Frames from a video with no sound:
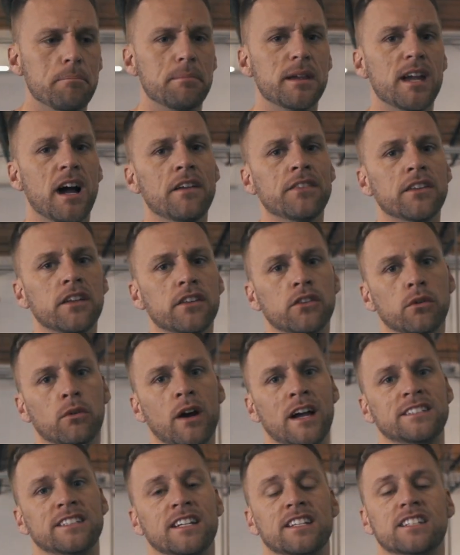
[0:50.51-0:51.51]
Beyond the
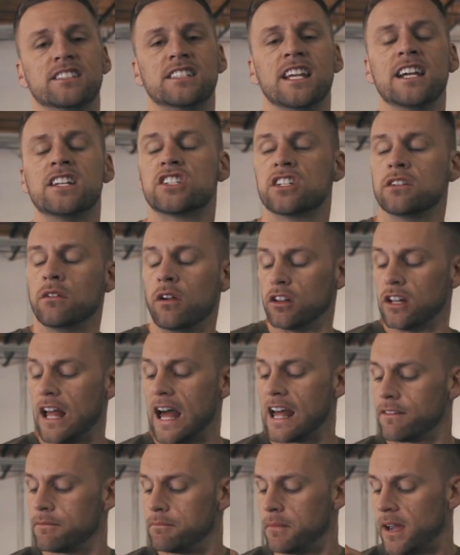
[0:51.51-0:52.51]
thoracic extension, a
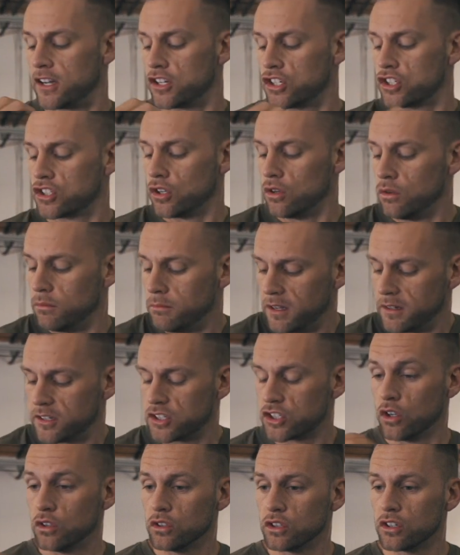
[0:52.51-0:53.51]
lot of my
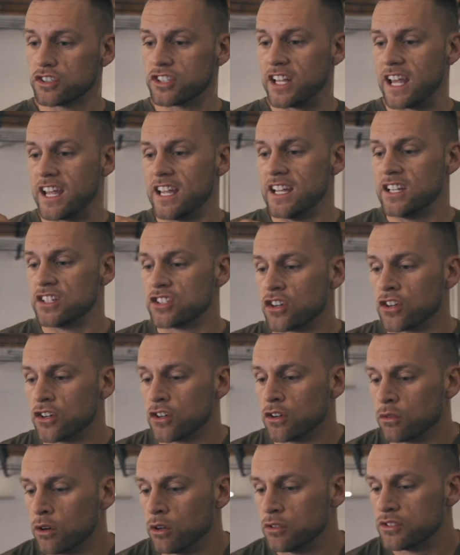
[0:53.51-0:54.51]
shoulders, that
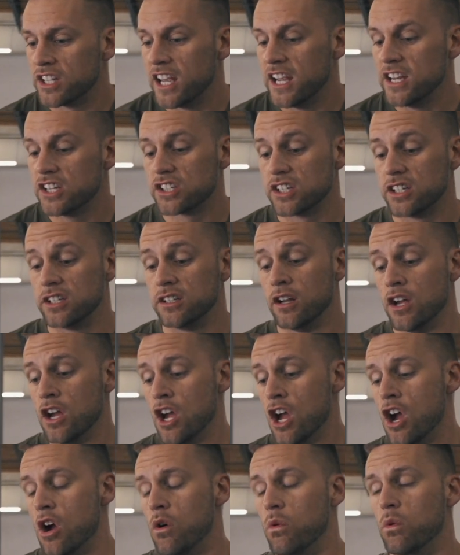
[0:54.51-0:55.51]
internal rotation
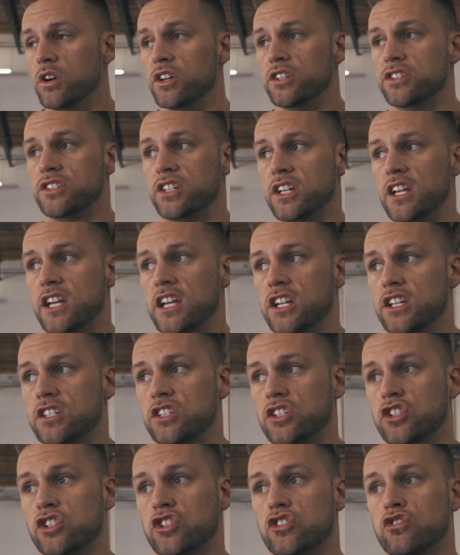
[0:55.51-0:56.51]
was
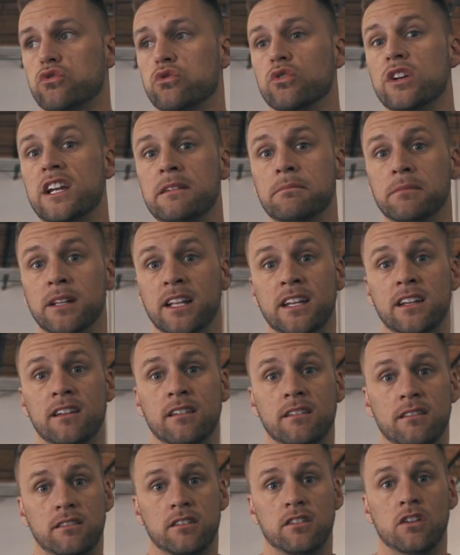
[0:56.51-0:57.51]
extremely,
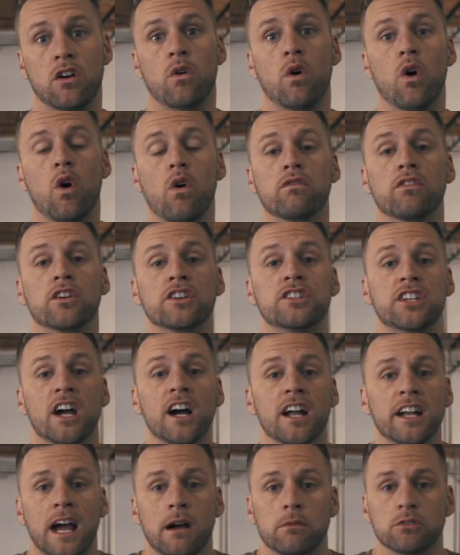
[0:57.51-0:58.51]
you know,
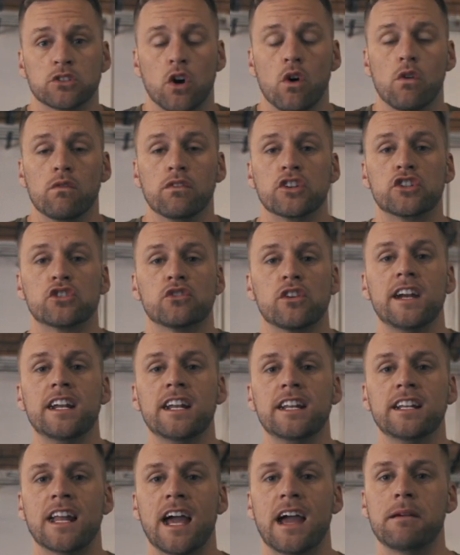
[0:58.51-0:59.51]
overdone. I was
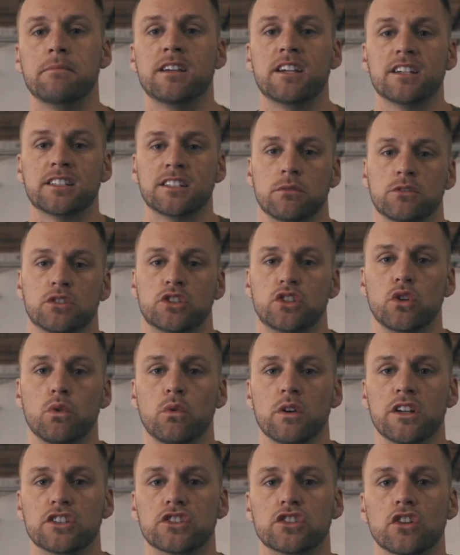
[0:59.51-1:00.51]
overtraining that because I was
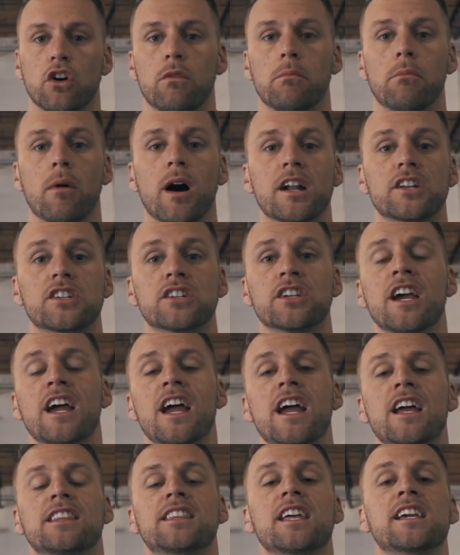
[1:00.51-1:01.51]
doing so much,
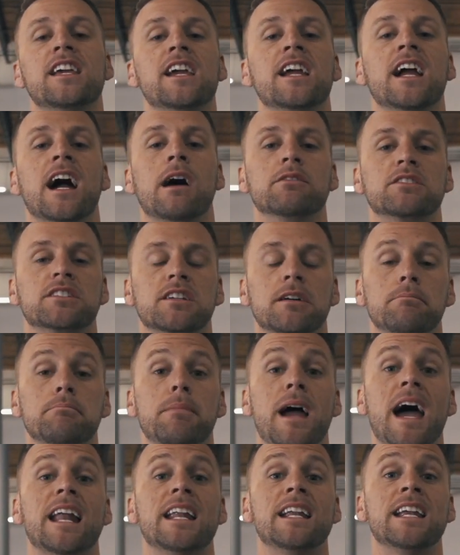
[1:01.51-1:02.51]
thinking I was
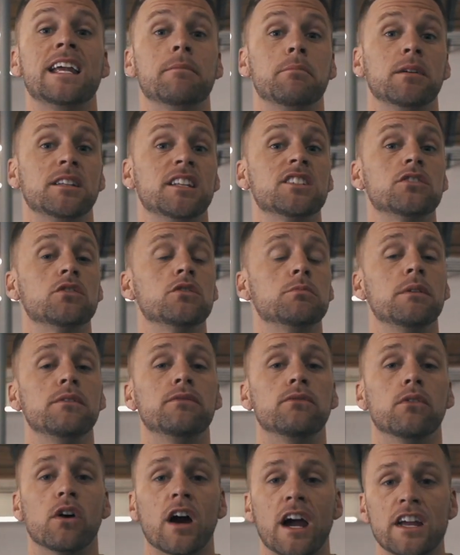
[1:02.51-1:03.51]
combating it, but this was
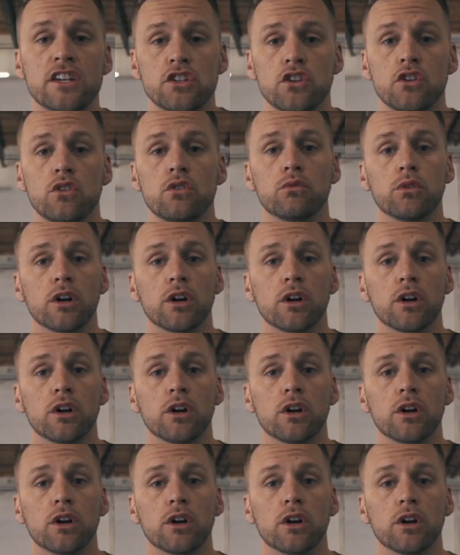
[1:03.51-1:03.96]
before I knew